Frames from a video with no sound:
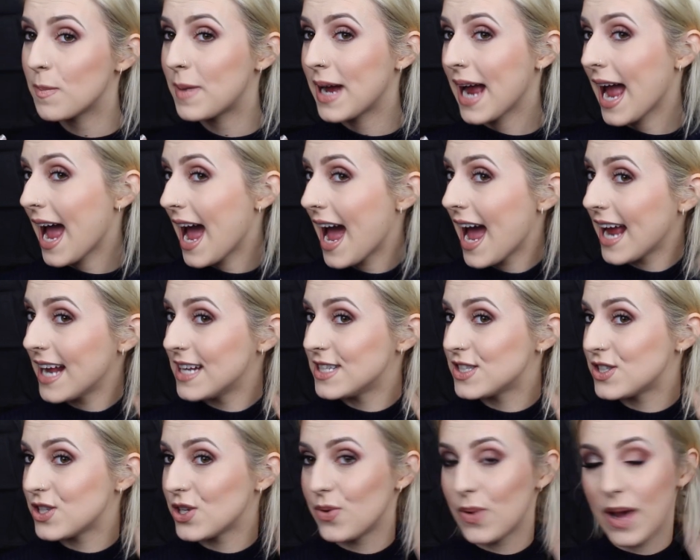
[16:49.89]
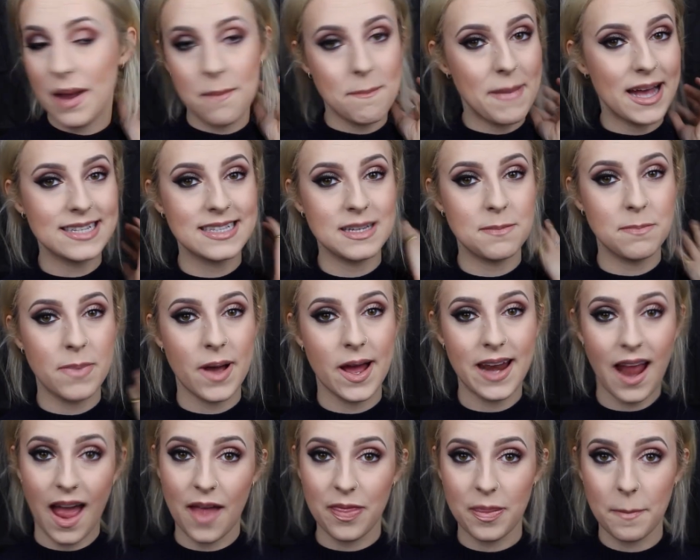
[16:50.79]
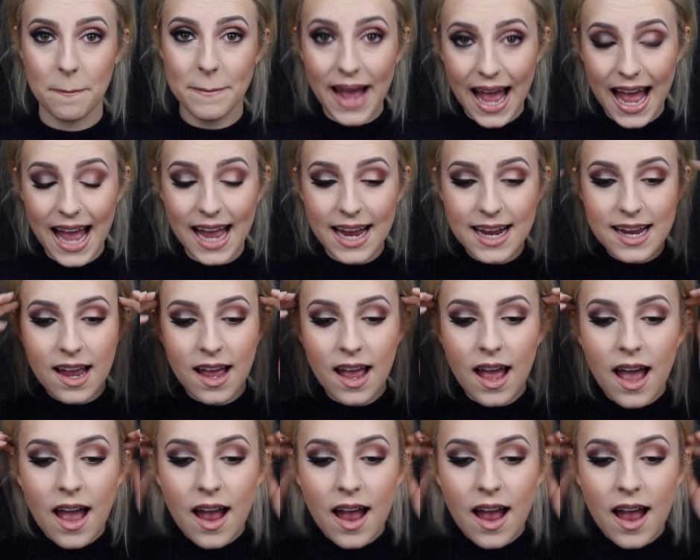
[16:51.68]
my hair into a messy bun at the back,